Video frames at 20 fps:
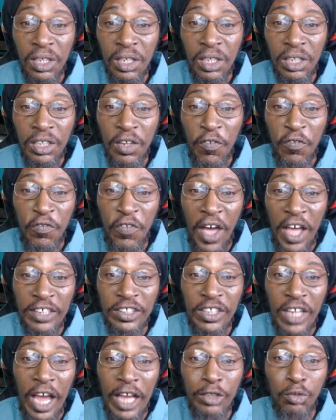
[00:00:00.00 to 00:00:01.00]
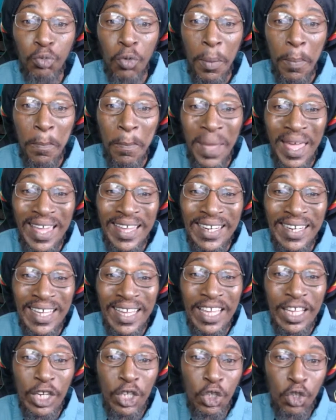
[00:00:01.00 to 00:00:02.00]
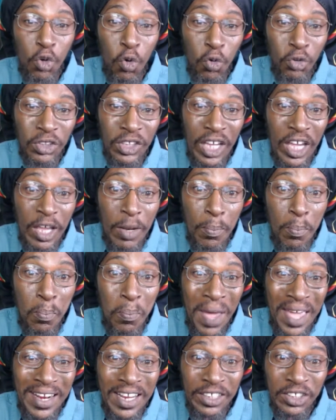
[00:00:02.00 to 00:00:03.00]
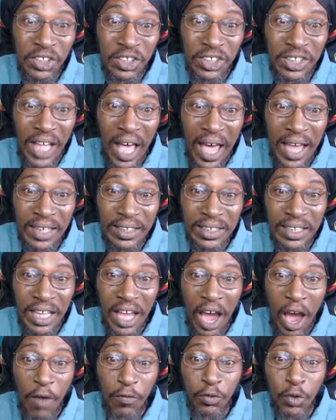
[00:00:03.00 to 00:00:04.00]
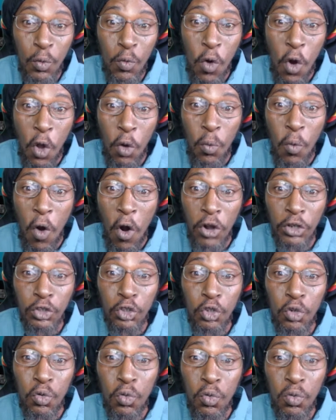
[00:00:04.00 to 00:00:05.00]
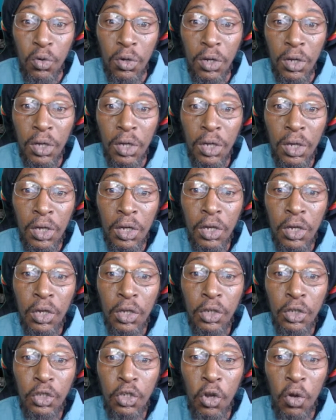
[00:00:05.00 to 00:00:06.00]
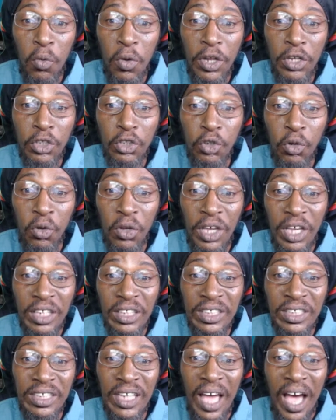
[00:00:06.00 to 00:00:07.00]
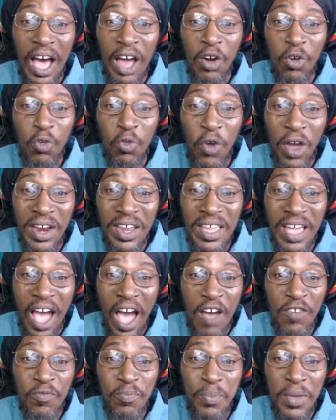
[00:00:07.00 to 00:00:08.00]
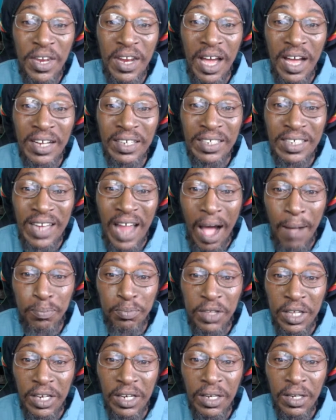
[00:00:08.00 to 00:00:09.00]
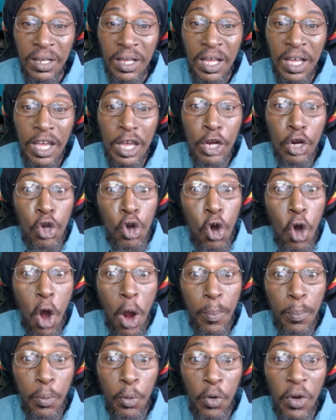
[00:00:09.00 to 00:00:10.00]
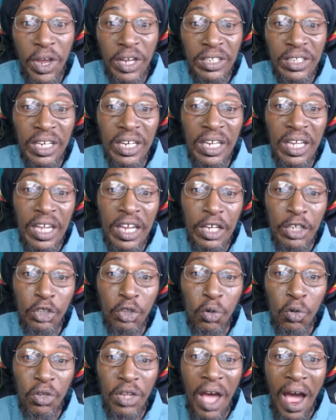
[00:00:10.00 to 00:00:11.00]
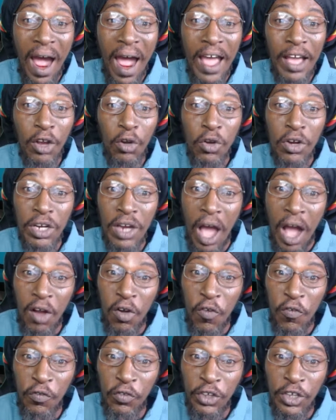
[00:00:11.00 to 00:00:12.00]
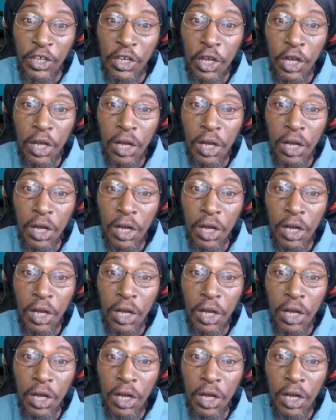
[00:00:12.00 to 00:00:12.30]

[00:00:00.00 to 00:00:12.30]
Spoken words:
The fascists remained in use in many societies after World War II, during to its already have been adopted, incorporated into the iconography